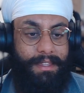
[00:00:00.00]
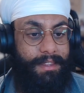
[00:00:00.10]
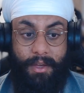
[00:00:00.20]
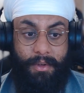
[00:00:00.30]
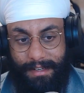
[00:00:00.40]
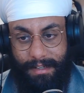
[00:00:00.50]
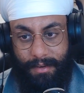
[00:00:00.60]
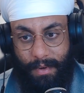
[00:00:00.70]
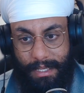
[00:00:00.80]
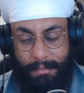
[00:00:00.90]
No.
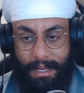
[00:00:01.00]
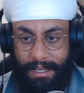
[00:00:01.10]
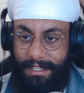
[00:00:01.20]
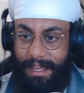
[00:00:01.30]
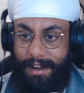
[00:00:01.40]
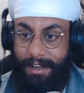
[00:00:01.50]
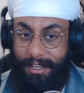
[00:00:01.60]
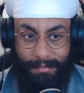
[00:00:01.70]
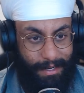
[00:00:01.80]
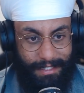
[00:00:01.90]
Where's my cachera?
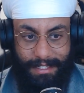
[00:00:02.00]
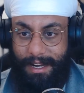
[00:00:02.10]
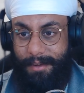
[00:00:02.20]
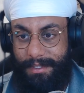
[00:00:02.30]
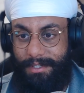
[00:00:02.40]
Because my cachera was